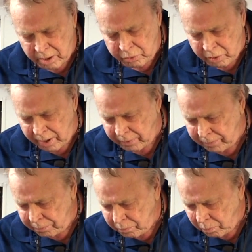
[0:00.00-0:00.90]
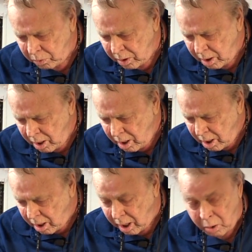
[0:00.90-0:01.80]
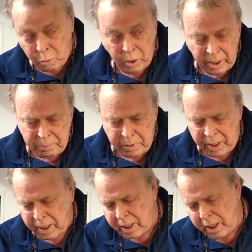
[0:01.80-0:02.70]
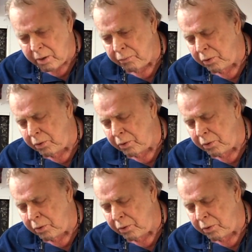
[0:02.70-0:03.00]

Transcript: traffic. will it be in the near